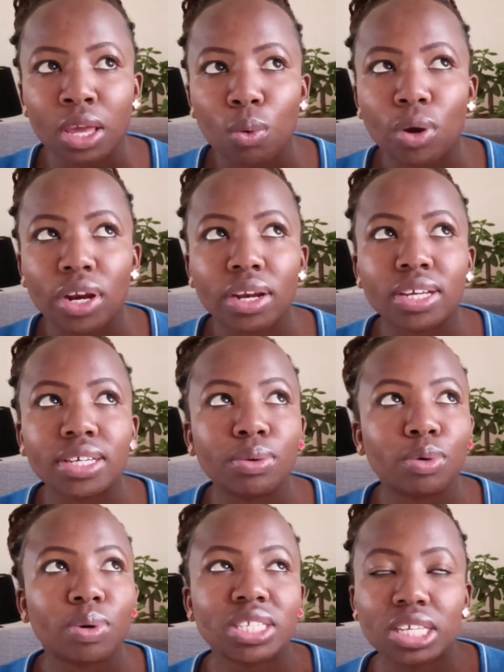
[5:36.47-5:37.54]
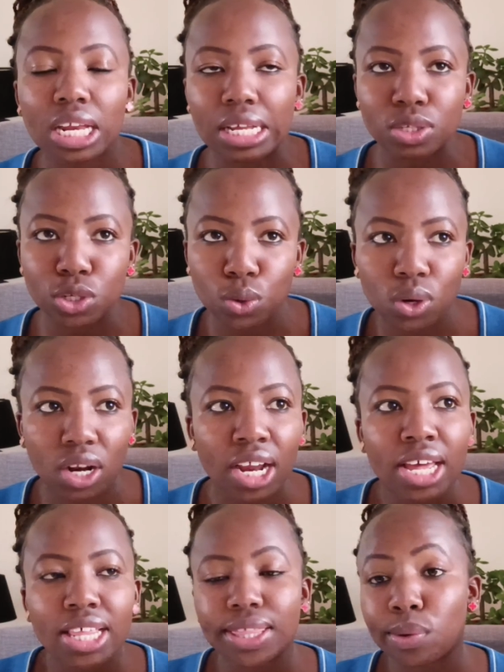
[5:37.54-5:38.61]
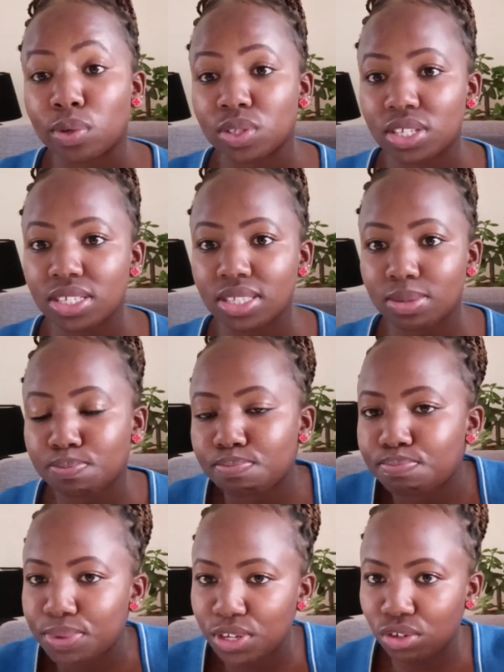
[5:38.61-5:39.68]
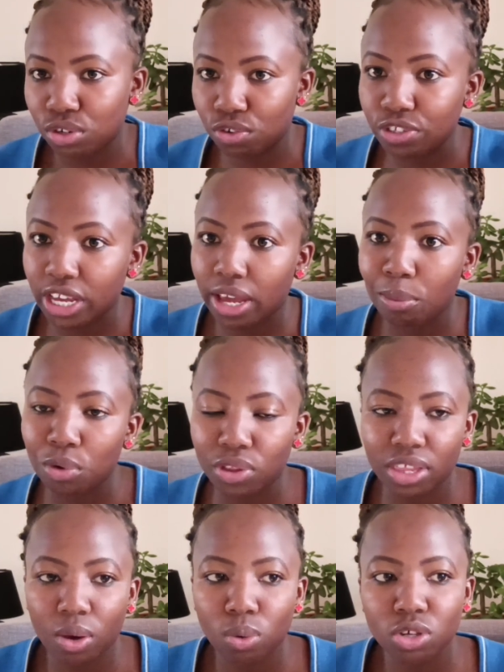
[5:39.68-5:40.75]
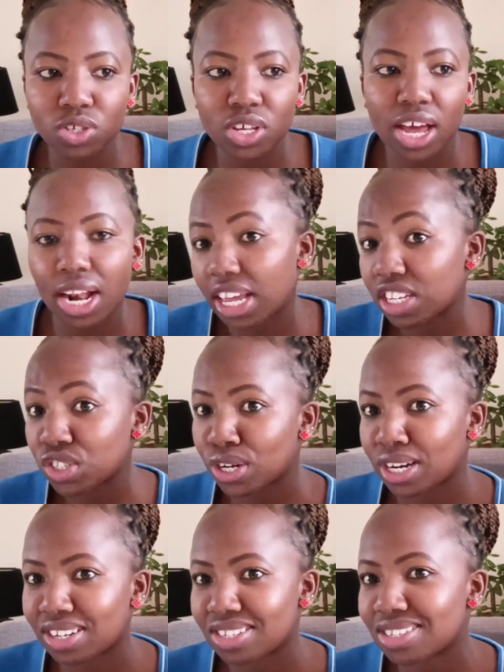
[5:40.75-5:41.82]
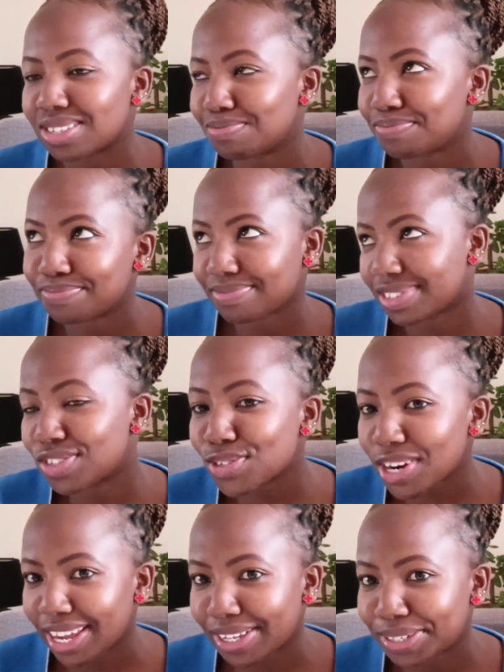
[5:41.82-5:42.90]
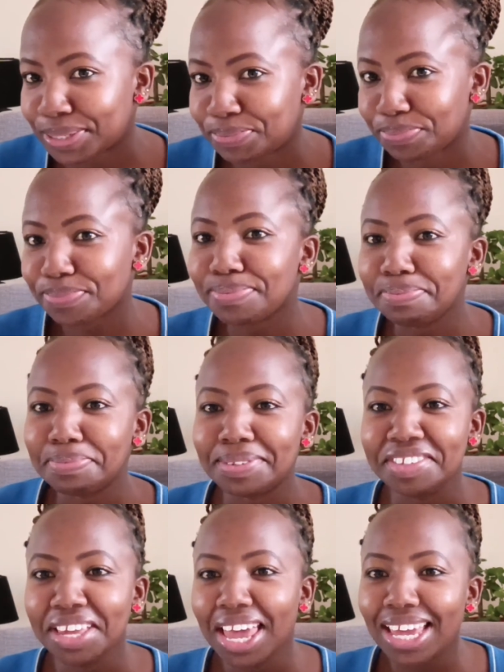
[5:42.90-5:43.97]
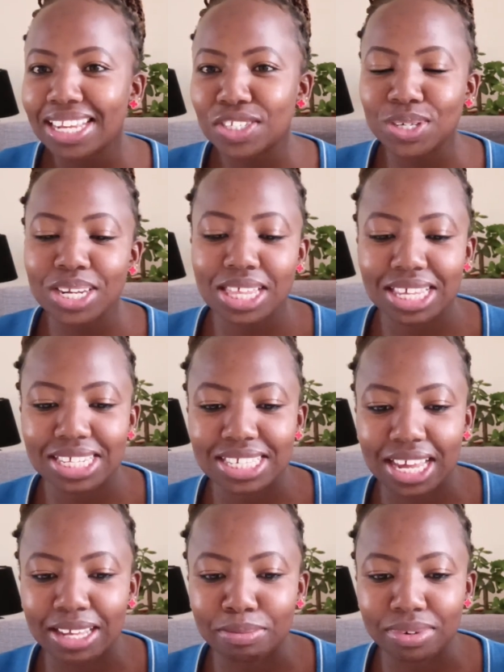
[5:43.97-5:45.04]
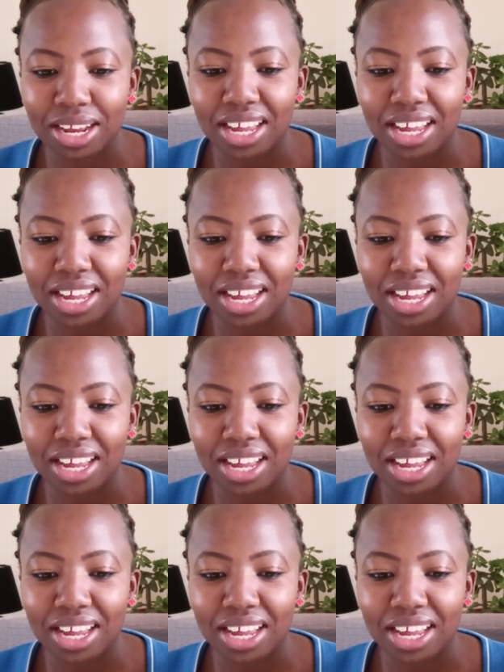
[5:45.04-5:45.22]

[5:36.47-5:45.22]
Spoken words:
when we were still in school. There was this period of time when there was a lecturers strike, and during this time